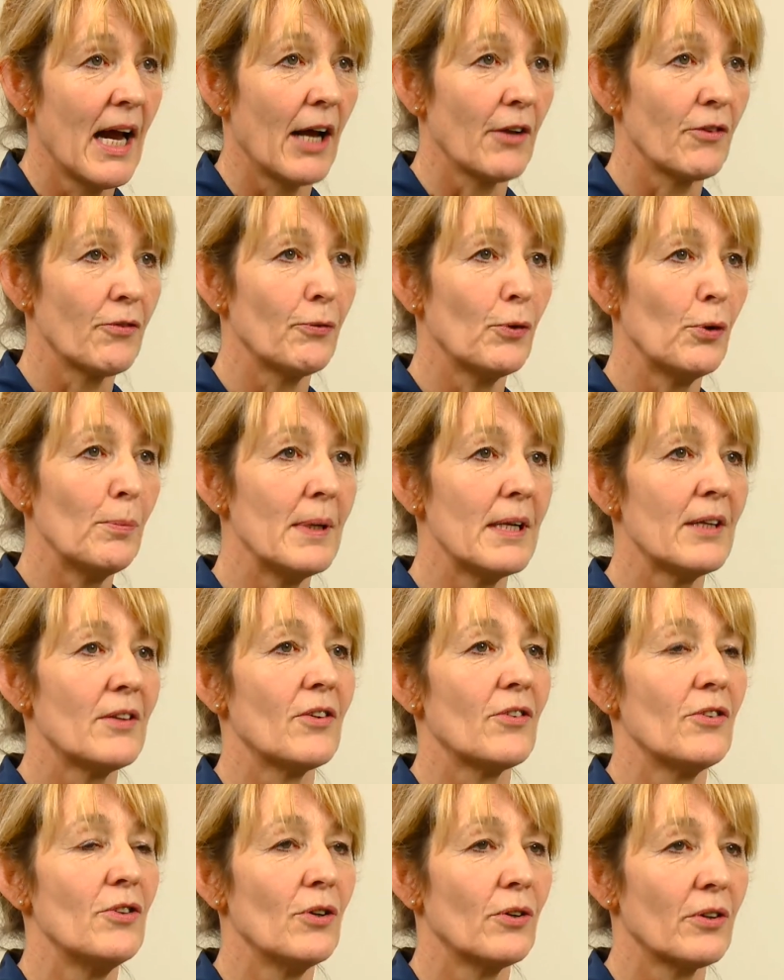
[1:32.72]
As formula
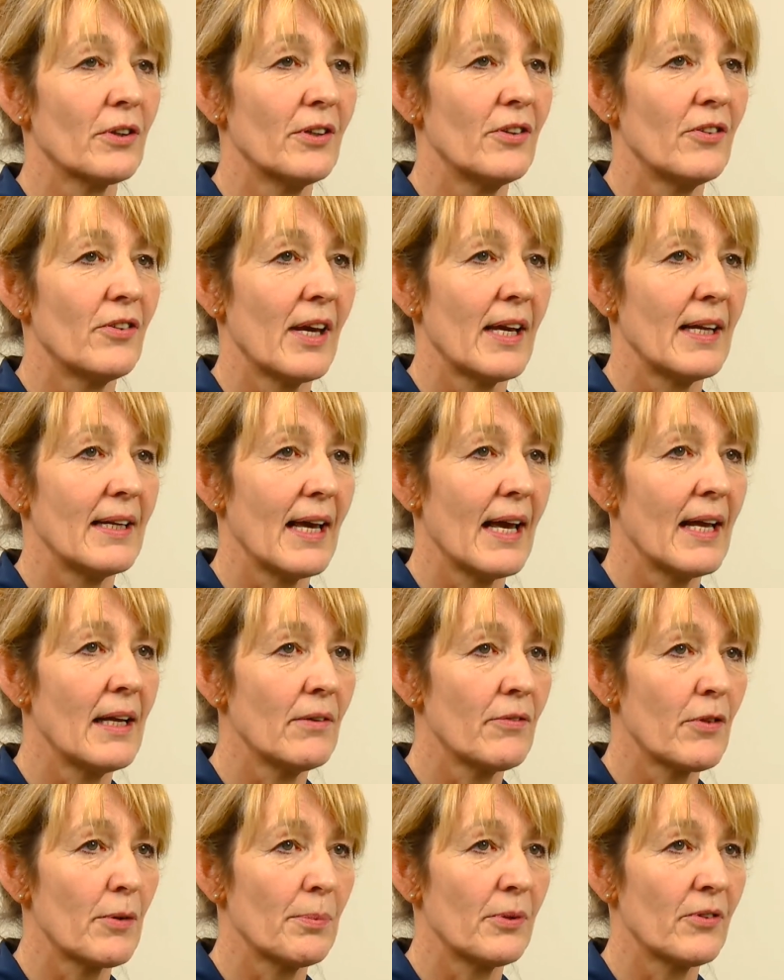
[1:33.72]
does not contain any
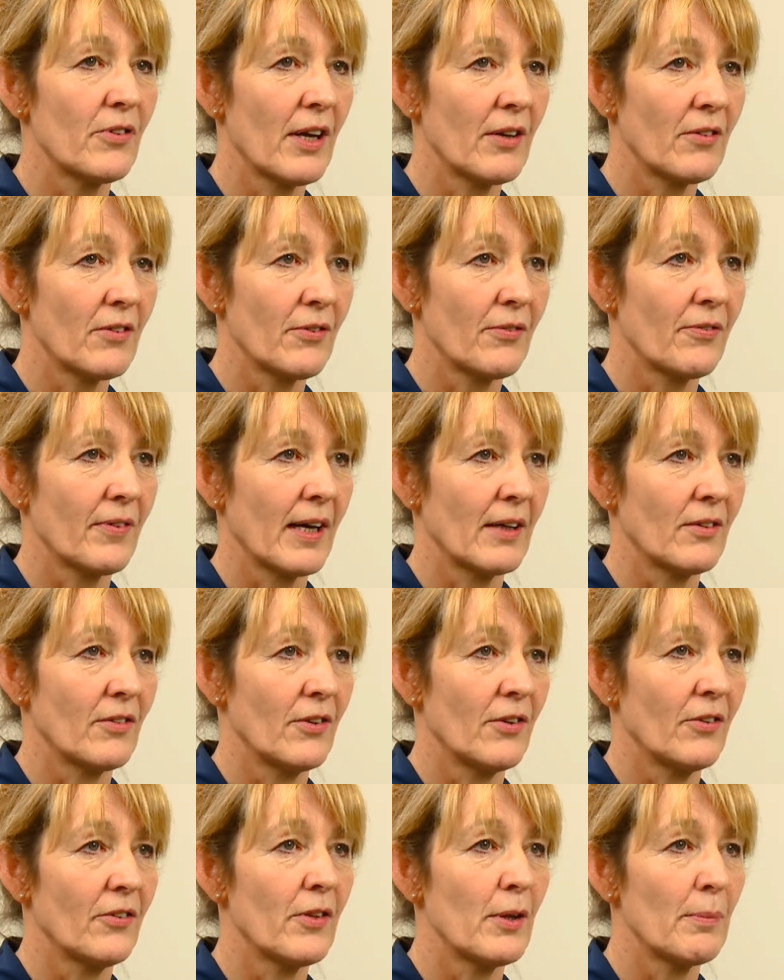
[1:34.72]
of the protective
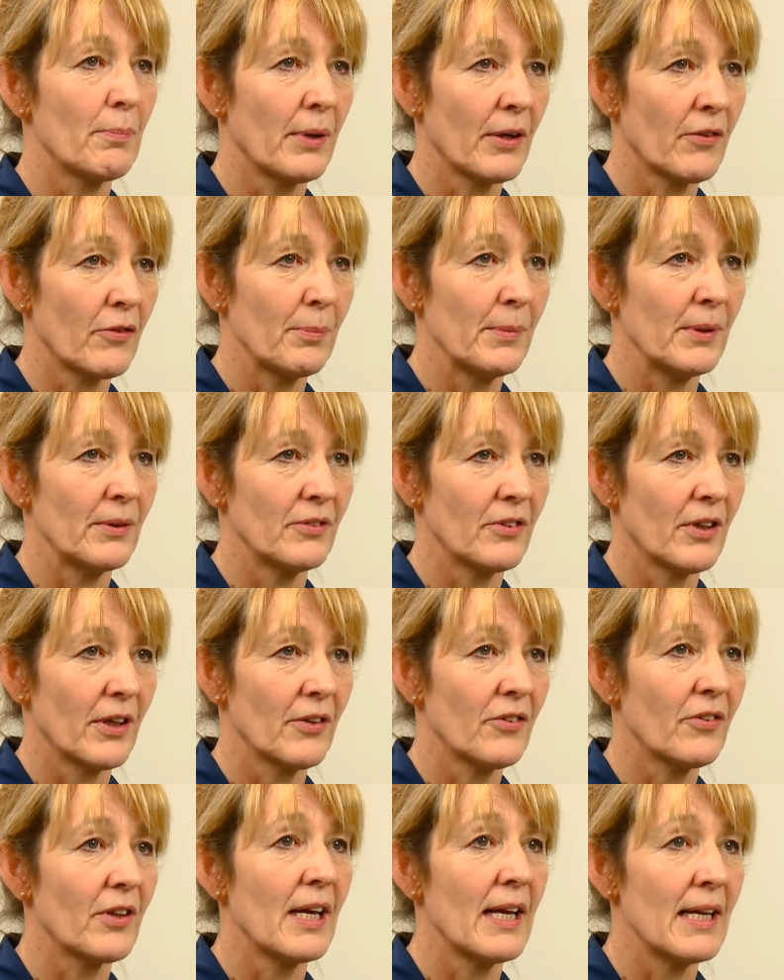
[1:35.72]
factors that breast milk
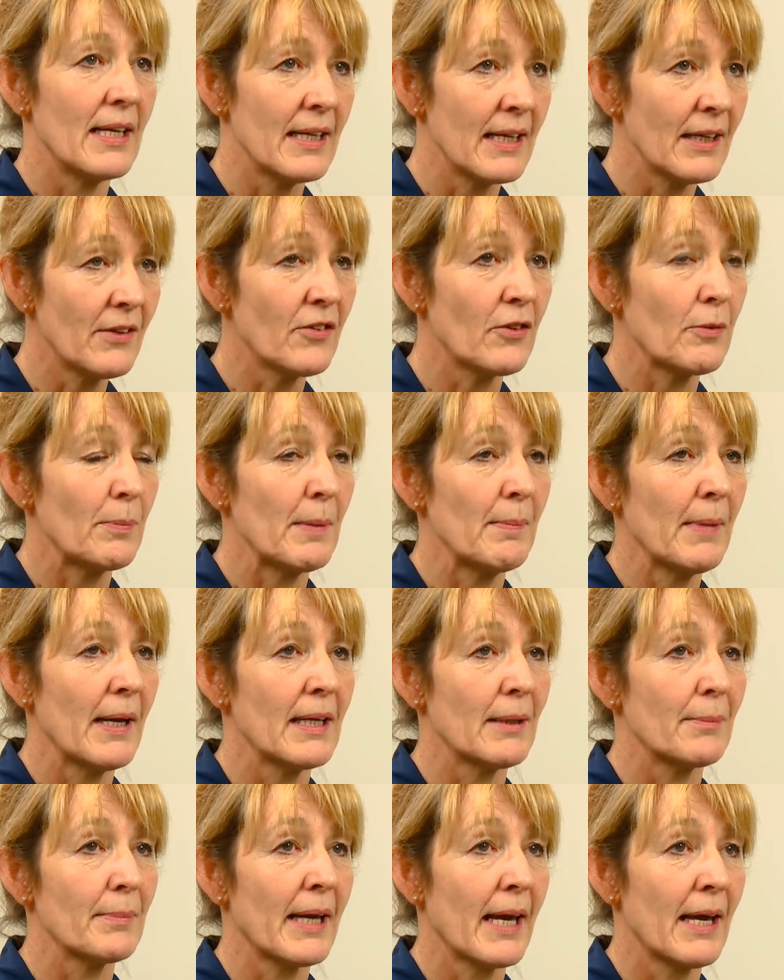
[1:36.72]
does, it needs to be
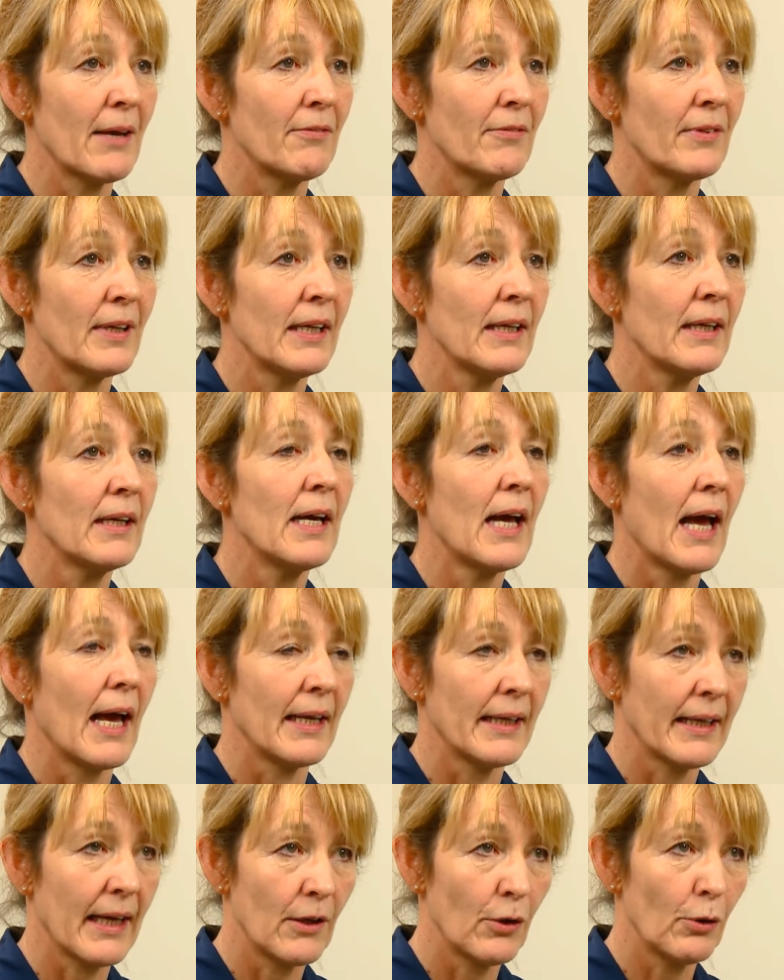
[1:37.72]
made up carefully
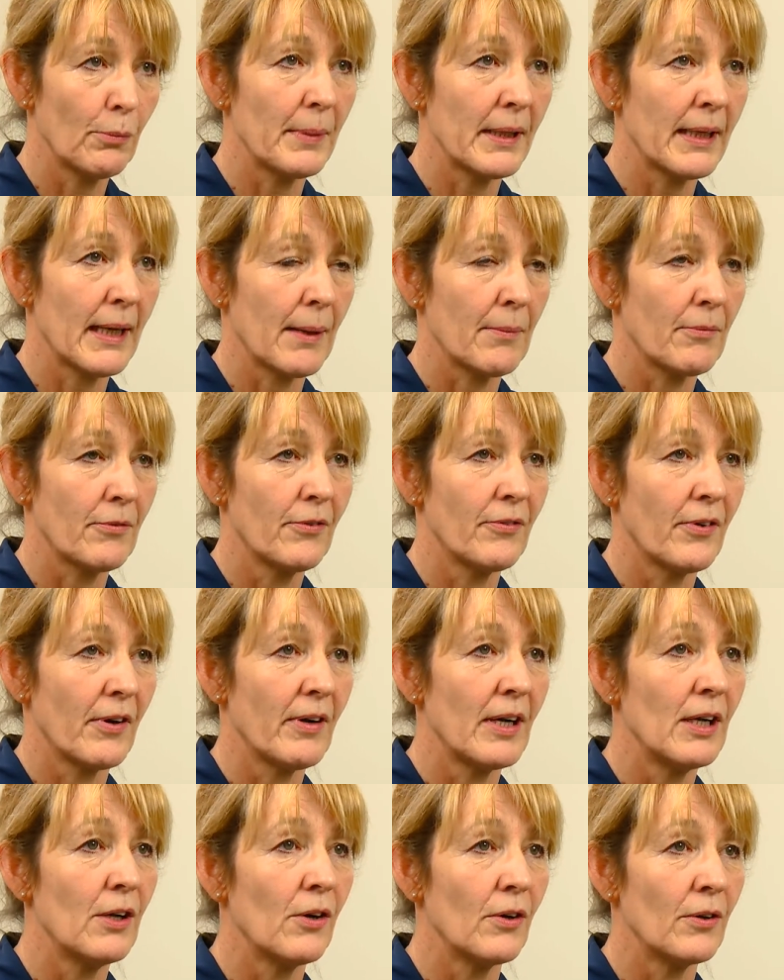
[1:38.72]
and cannot be kept for
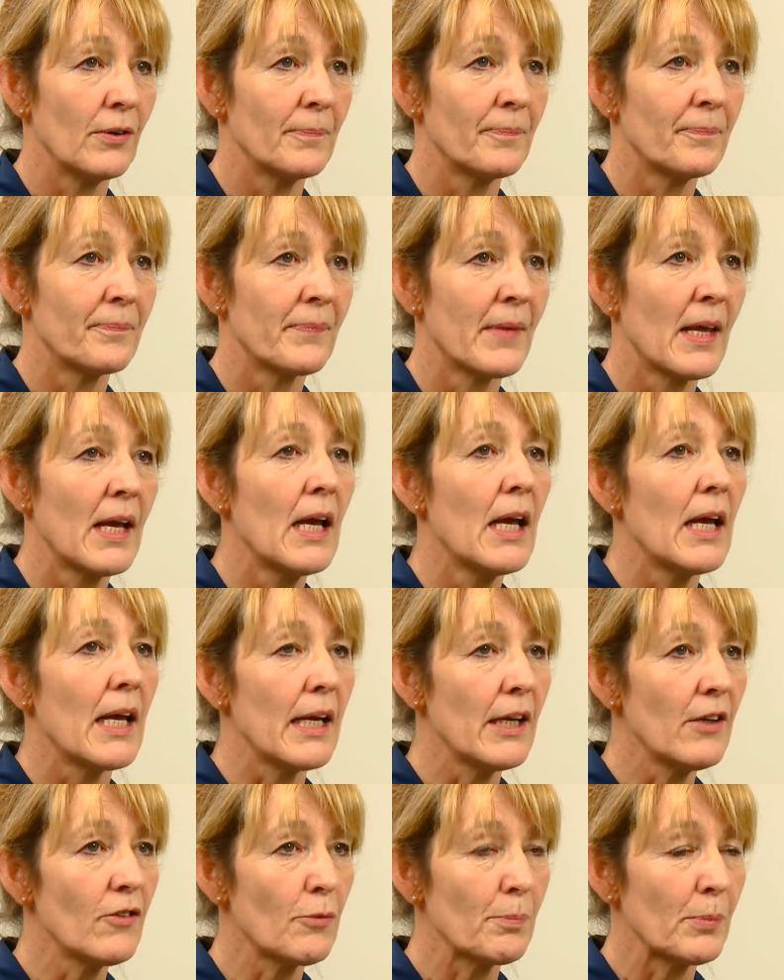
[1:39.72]
very long.
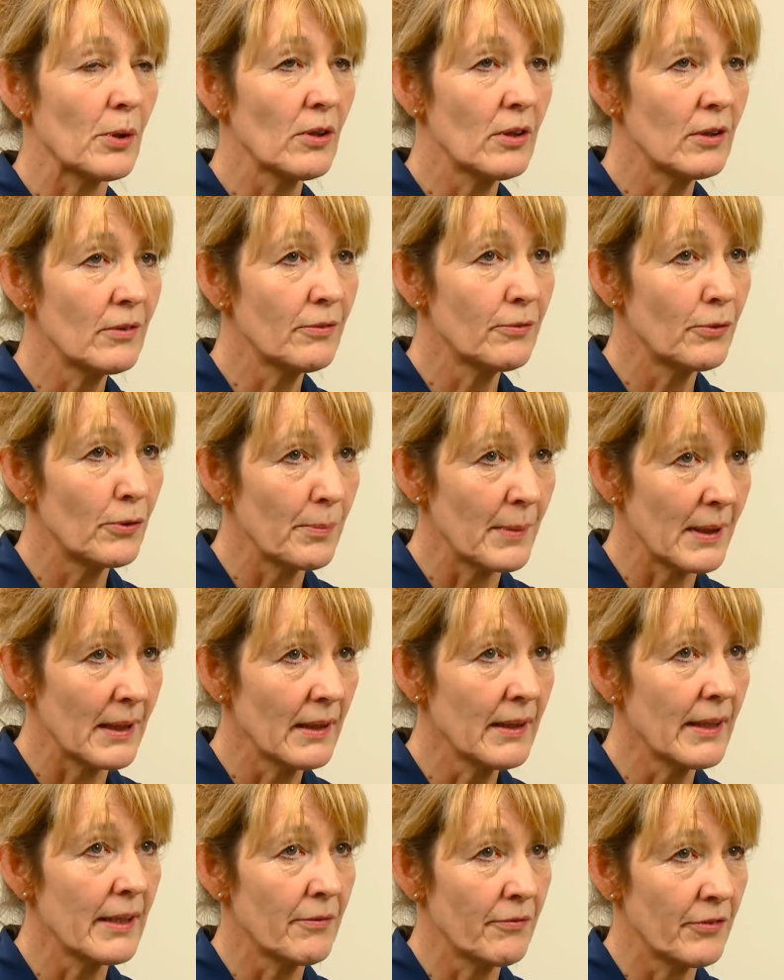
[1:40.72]
Each bottle of
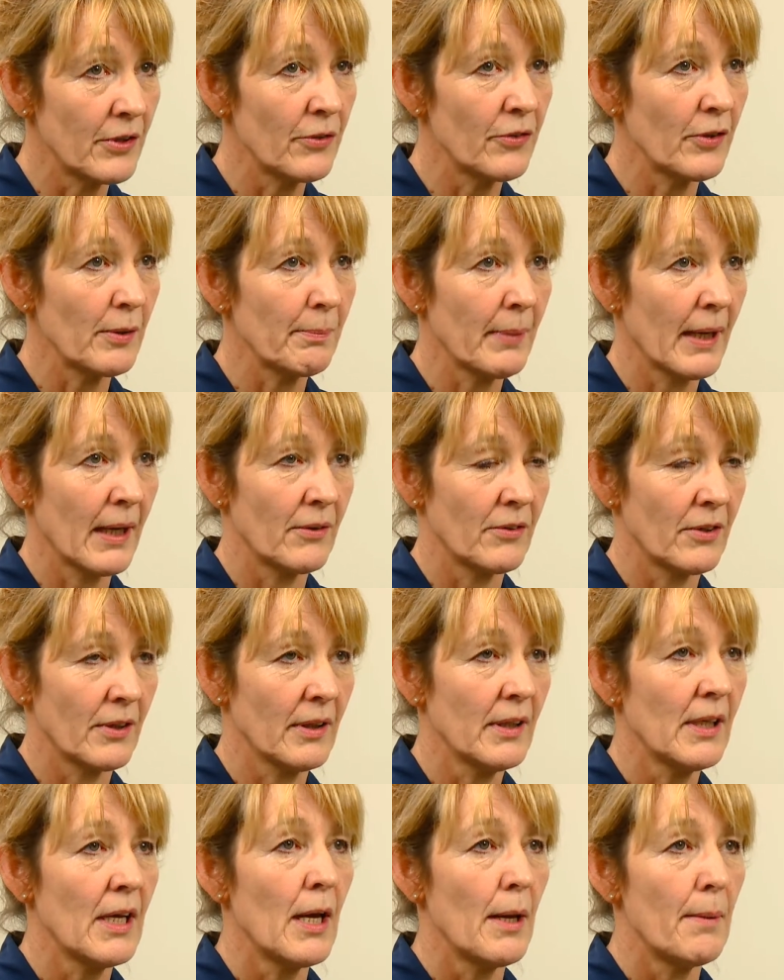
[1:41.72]
formula, if using
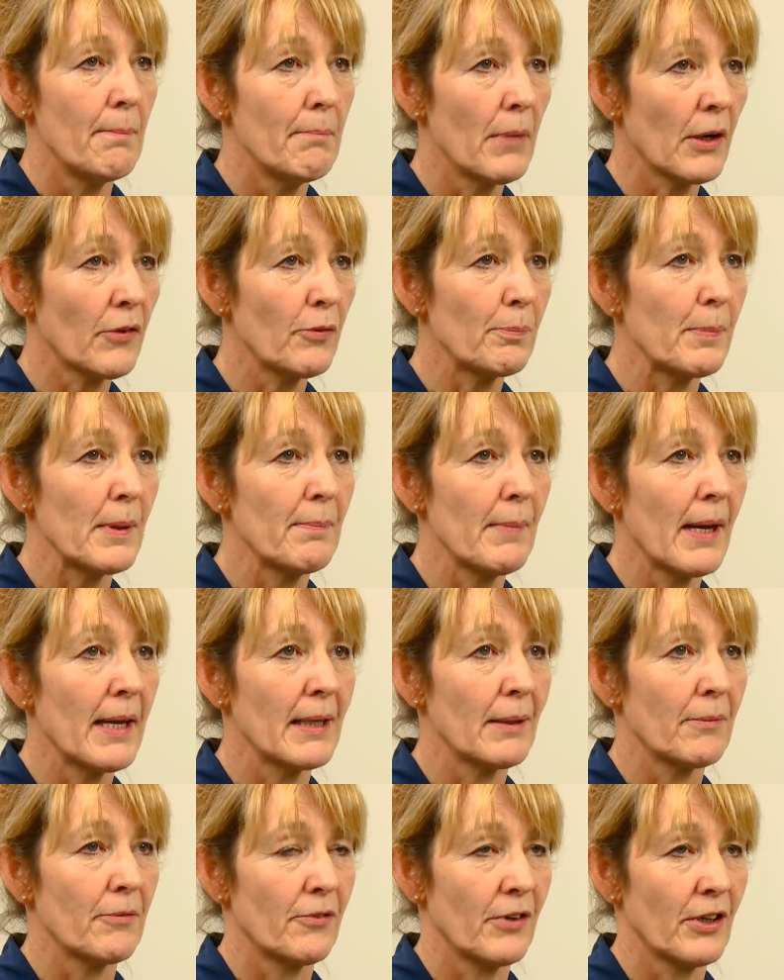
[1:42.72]
powder, must be
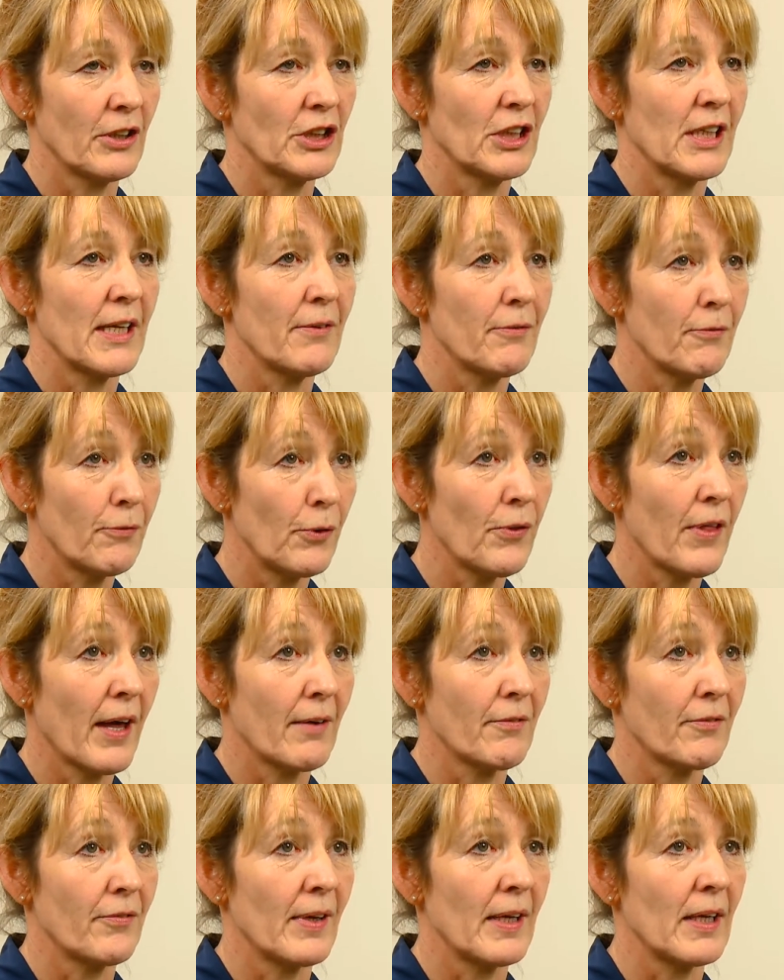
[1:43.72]
made up freshly for
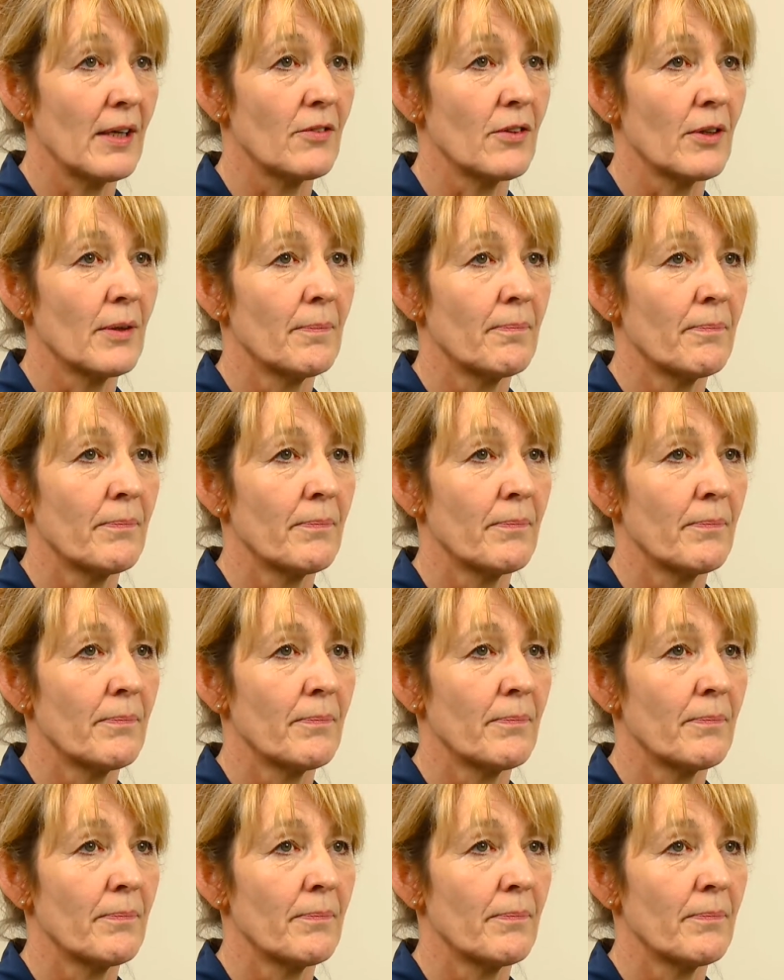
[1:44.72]
that feed.